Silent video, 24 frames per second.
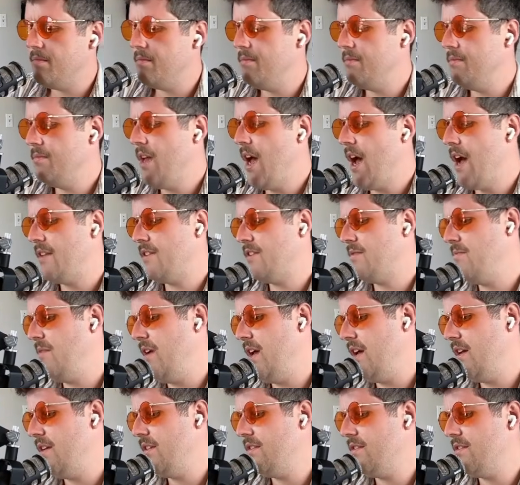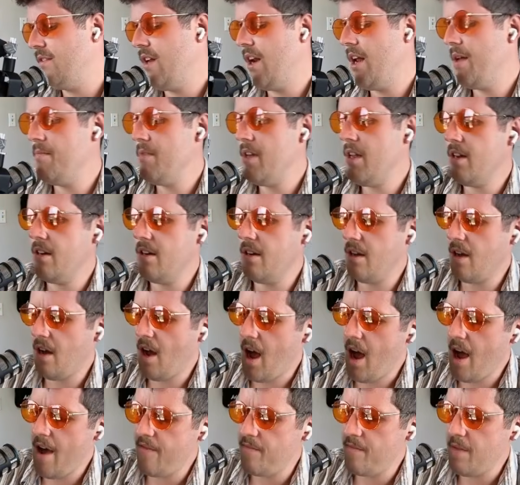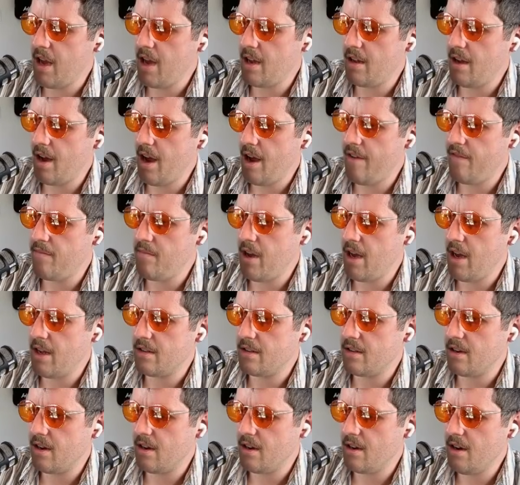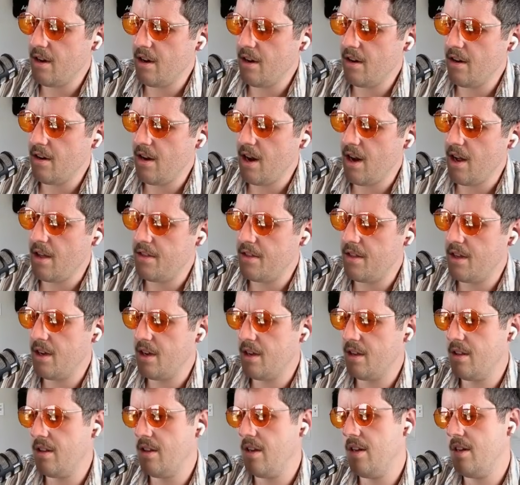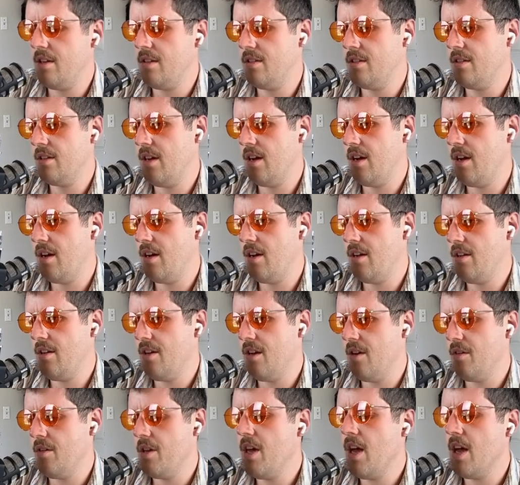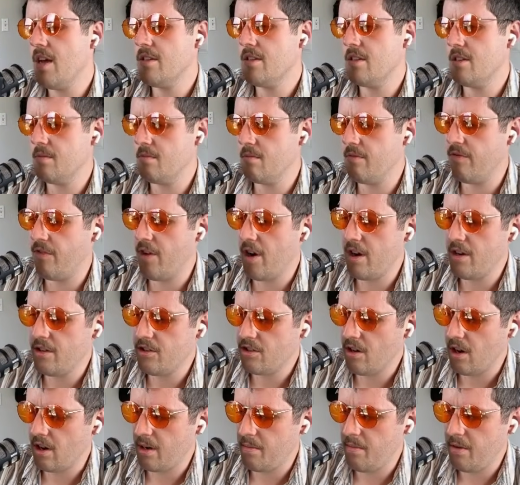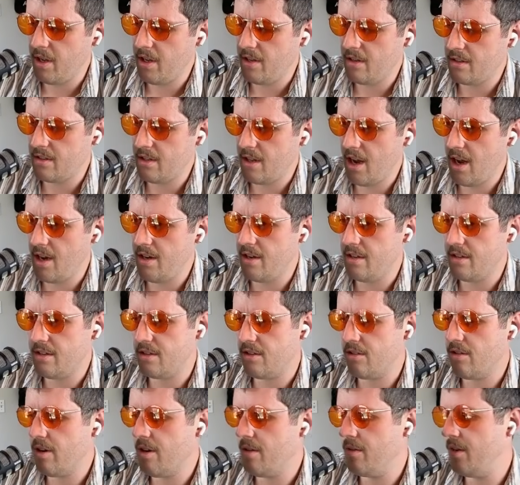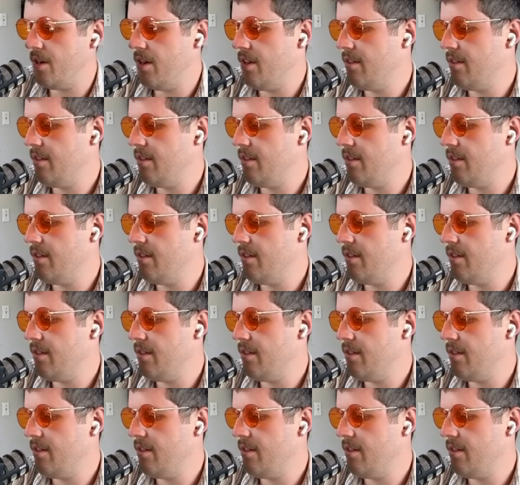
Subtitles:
Yeah, it's Mance. And I mean, I have Mance on here, and I think that, he has some very strong opinions that I disagree with.